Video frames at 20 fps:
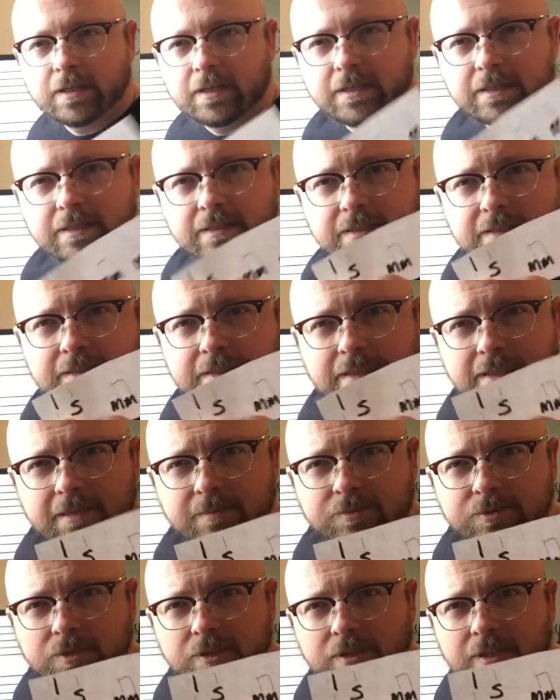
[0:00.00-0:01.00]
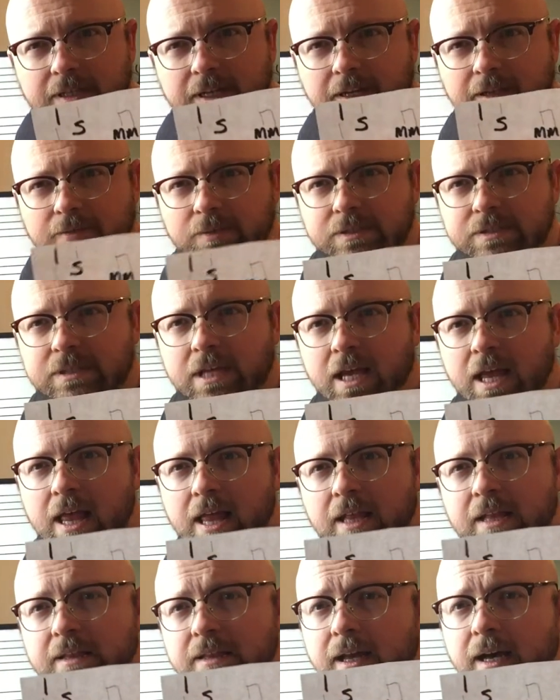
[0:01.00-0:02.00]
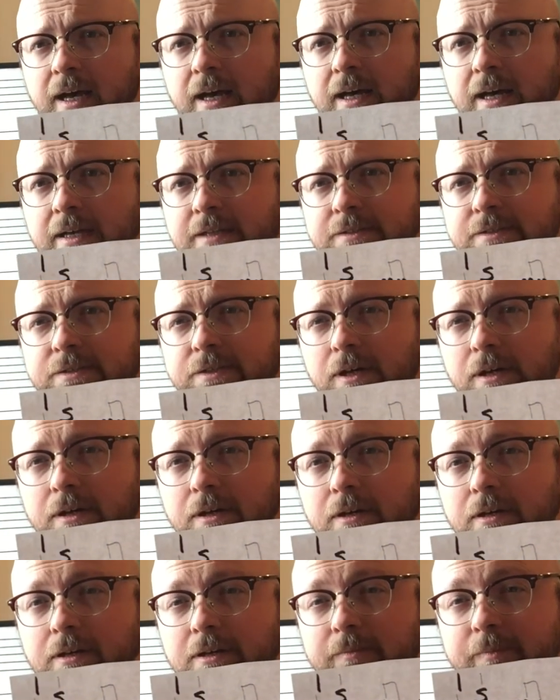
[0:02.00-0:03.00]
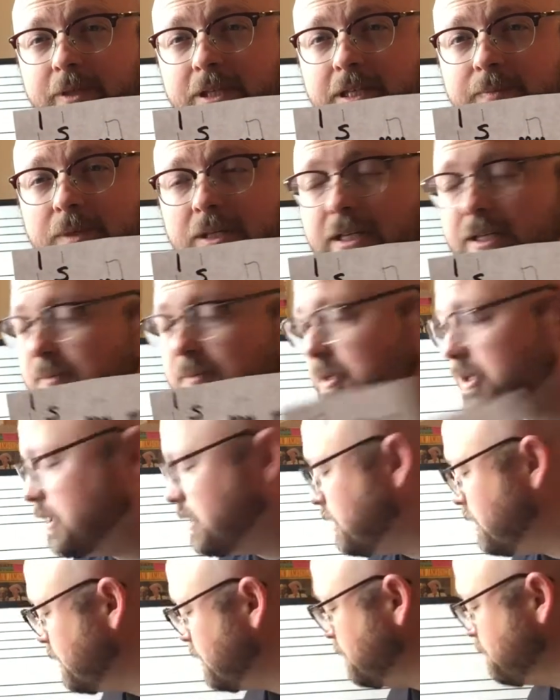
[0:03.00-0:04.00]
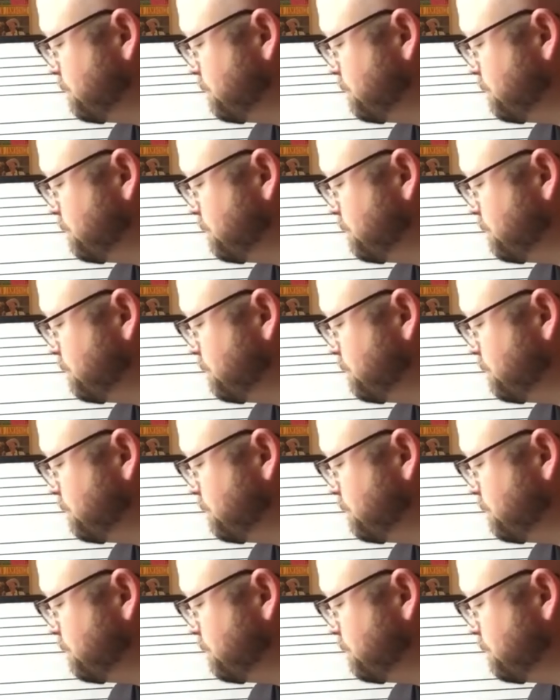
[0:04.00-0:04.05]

stems on the other ones. La, so, mi.